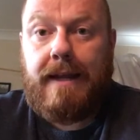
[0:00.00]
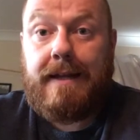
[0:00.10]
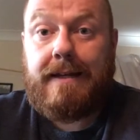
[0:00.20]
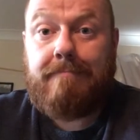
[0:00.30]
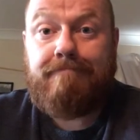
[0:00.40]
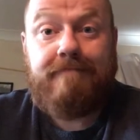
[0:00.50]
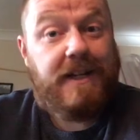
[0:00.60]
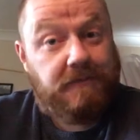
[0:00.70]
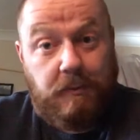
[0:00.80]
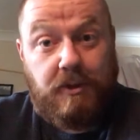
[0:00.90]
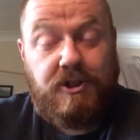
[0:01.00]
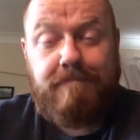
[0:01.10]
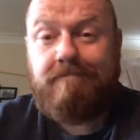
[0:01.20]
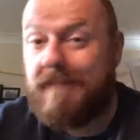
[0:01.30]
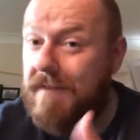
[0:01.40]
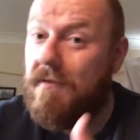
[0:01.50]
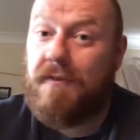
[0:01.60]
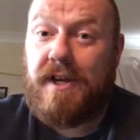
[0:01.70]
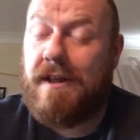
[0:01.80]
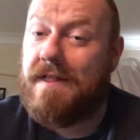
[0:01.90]
Um, thanks for watching. Give the
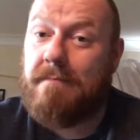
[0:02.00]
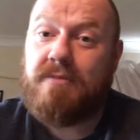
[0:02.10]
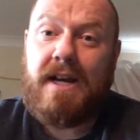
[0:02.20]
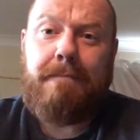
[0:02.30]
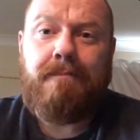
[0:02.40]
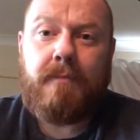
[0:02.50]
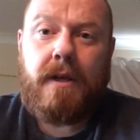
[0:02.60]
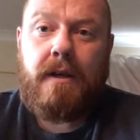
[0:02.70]
video a thumbs up.